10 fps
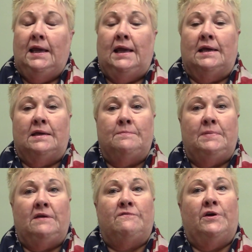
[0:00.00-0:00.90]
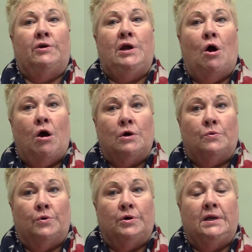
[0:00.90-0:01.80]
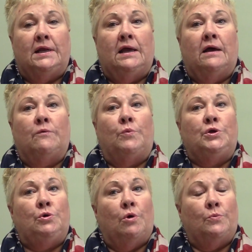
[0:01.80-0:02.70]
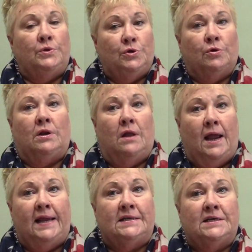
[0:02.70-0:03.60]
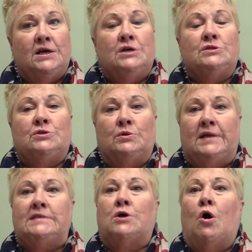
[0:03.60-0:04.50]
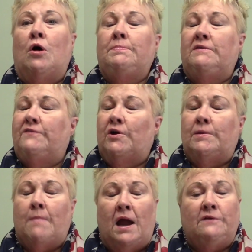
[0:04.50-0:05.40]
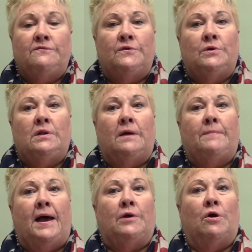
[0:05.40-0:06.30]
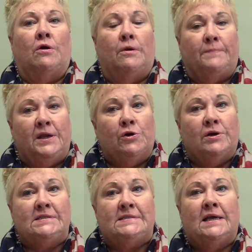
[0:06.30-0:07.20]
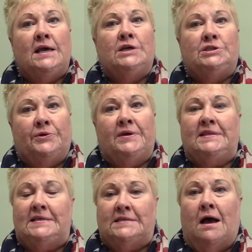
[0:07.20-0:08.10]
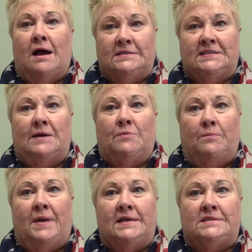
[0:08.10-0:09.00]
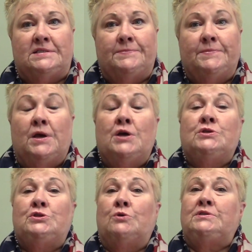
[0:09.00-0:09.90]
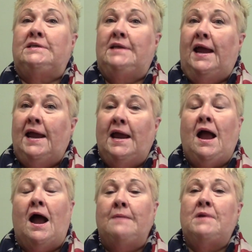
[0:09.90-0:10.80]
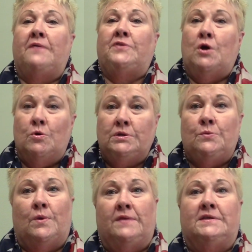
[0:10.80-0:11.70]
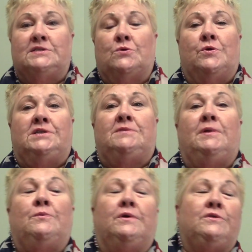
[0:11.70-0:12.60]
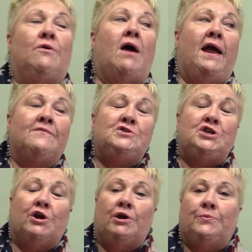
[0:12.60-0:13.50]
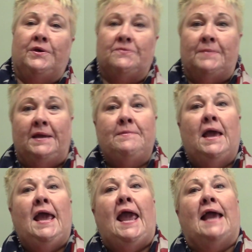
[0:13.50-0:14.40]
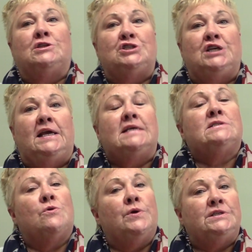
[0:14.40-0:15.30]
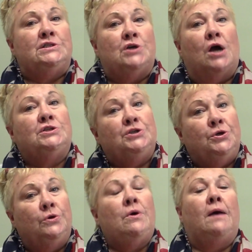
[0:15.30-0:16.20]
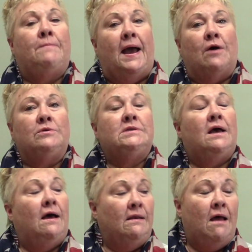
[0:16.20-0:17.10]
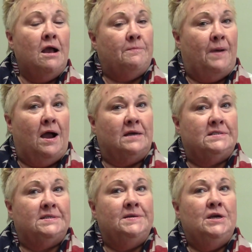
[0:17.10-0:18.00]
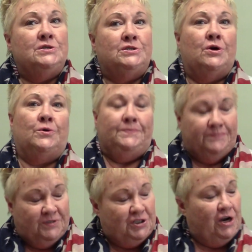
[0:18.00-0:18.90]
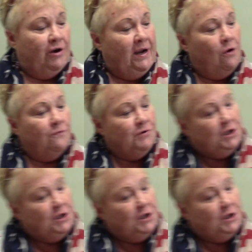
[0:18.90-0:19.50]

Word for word: it can be very awkward when you are with your client. So let's all be very mindful about our appearance during these hot summer months. So today, I'm not the only one that's going to be with you. I have Sherrie with me, and she is going to talk to you about a lockbox. So Sherrie, over to